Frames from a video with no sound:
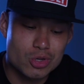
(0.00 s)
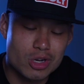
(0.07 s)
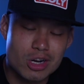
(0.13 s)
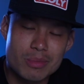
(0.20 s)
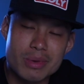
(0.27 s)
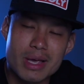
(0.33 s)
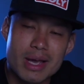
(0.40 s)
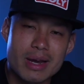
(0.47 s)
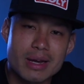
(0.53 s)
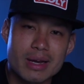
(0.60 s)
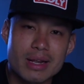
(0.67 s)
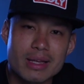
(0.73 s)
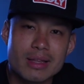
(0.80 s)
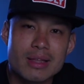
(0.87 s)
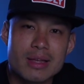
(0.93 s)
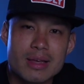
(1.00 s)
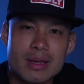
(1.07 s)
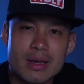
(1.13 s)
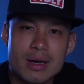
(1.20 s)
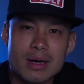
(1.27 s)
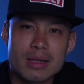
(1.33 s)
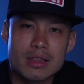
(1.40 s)
going to be editing
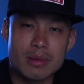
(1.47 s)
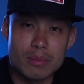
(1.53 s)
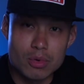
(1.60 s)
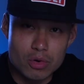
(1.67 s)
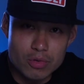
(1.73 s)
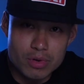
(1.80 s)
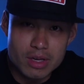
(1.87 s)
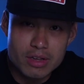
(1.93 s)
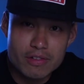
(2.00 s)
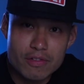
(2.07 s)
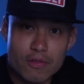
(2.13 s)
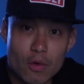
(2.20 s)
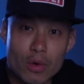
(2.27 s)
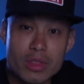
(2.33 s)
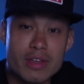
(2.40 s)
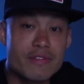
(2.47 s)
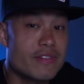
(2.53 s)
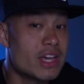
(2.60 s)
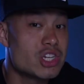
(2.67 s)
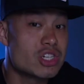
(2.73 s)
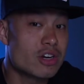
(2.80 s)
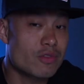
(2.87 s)
the movie for the
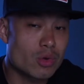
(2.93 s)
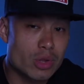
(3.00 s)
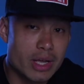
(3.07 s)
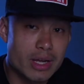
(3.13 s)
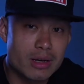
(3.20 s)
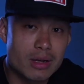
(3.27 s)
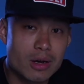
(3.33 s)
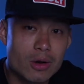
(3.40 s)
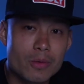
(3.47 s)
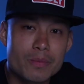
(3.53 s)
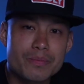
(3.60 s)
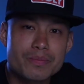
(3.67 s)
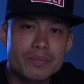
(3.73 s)
invasion of Orlando